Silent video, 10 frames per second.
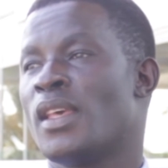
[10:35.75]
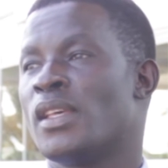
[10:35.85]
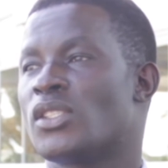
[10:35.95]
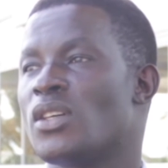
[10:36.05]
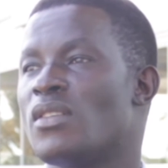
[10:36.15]

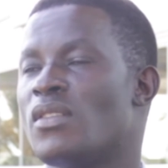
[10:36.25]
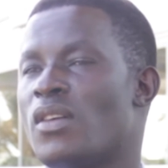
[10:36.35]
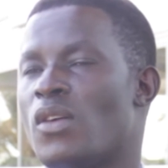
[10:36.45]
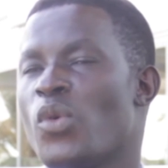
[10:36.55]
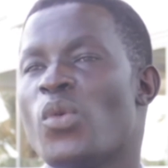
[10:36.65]
So
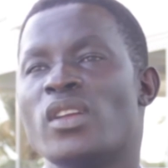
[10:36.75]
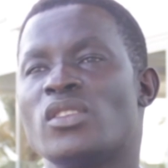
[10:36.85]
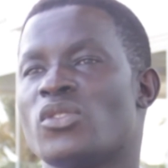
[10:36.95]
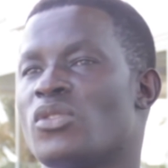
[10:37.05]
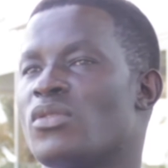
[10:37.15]
we want
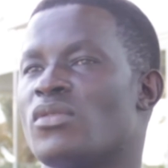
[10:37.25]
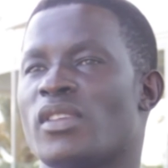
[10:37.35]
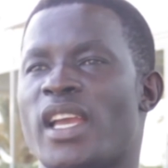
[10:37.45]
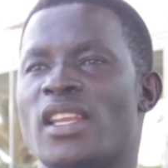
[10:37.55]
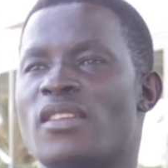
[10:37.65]
to
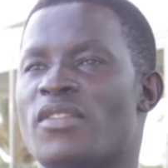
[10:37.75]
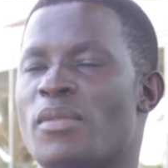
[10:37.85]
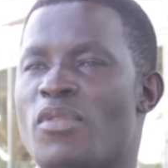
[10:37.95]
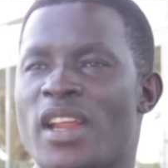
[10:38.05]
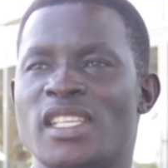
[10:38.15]
kind of
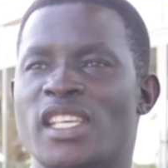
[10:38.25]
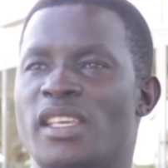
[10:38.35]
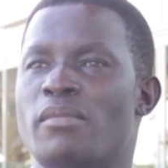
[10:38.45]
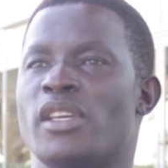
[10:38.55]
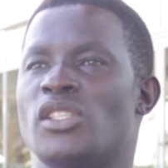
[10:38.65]
rebrand the
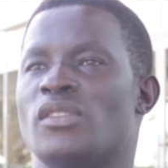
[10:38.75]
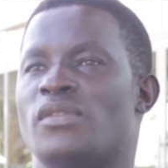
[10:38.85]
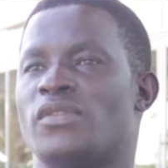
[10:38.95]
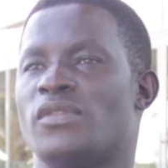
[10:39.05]
image of